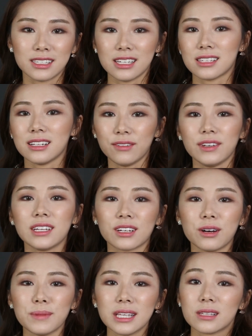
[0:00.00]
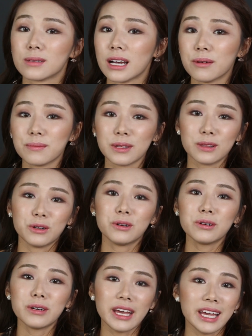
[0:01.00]
just leave it in the comments down
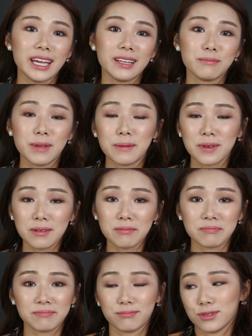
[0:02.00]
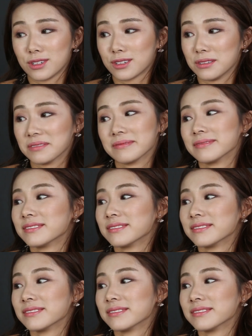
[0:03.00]
below, and maybe we should